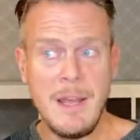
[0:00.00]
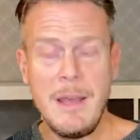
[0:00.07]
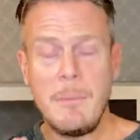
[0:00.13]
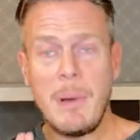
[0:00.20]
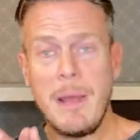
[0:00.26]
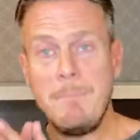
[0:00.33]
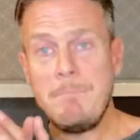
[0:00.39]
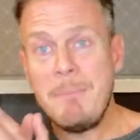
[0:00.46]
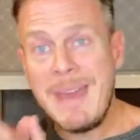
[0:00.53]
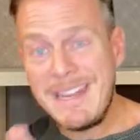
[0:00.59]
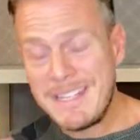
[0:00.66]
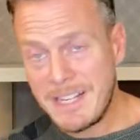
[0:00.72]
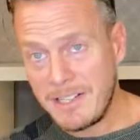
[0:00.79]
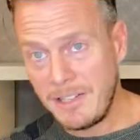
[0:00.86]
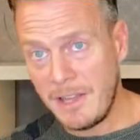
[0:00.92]
by
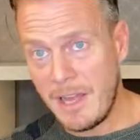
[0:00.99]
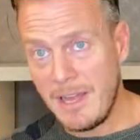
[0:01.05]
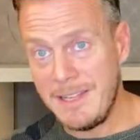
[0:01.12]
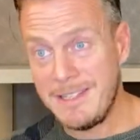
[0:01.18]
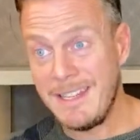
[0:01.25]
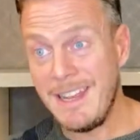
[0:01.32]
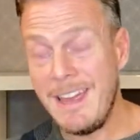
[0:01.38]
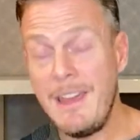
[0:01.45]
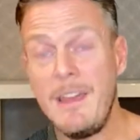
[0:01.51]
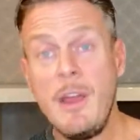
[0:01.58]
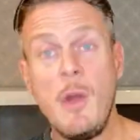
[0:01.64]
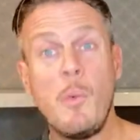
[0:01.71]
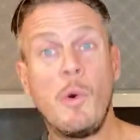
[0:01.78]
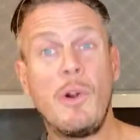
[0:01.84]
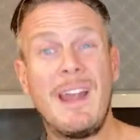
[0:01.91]
medicalizing it,
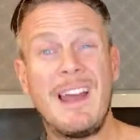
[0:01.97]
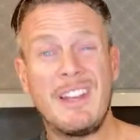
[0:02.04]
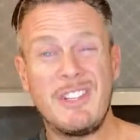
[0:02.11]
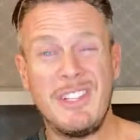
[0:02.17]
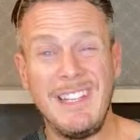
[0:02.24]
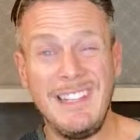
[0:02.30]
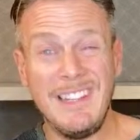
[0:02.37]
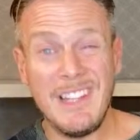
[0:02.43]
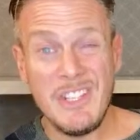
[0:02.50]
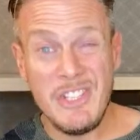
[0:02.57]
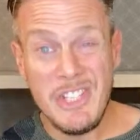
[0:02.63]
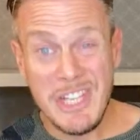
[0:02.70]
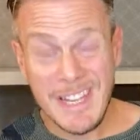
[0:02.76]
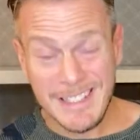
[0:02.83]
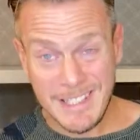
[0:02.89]
we're actually
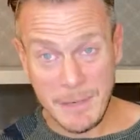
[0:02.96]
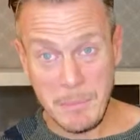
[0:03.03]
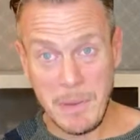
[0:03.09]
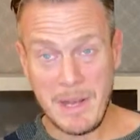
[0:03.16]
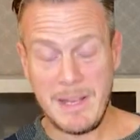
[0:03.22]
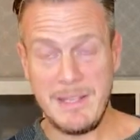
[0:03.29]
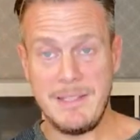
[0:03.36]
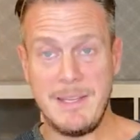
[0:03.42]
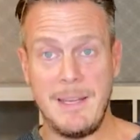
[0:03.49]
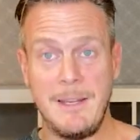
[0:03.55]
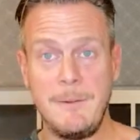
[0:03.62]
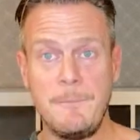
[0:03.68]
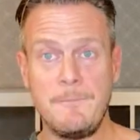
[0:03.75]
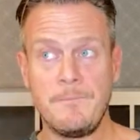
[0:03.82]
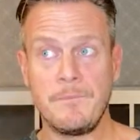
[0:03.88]

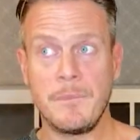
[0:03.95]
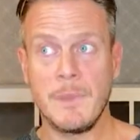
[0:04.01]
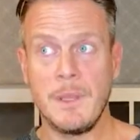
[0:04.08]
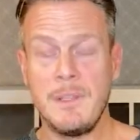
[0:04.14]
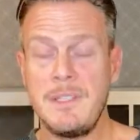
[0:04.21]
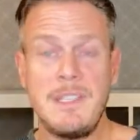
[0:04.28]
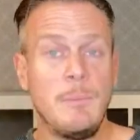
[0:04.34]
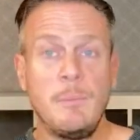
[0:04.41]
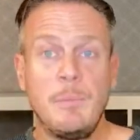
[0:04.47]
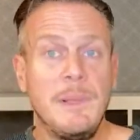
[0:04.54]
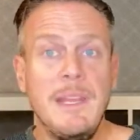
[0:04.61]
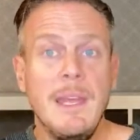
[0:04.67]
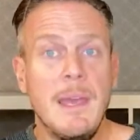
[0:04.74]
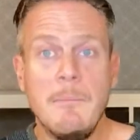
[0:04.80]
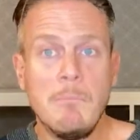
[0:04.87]
legitimizing
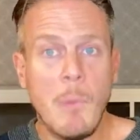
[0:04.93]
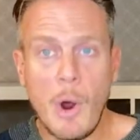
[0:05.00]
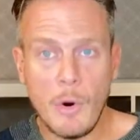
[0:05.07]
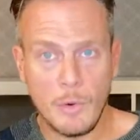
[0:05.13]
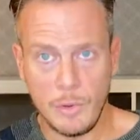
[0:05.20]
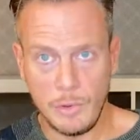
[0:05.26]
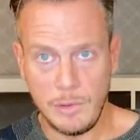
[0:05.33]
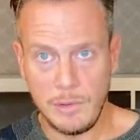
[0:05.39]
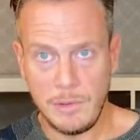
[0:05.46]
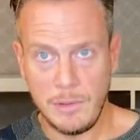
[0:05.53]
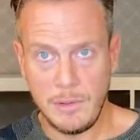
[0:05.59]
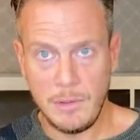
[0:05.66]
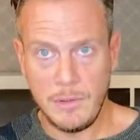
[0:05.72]
simply immoral,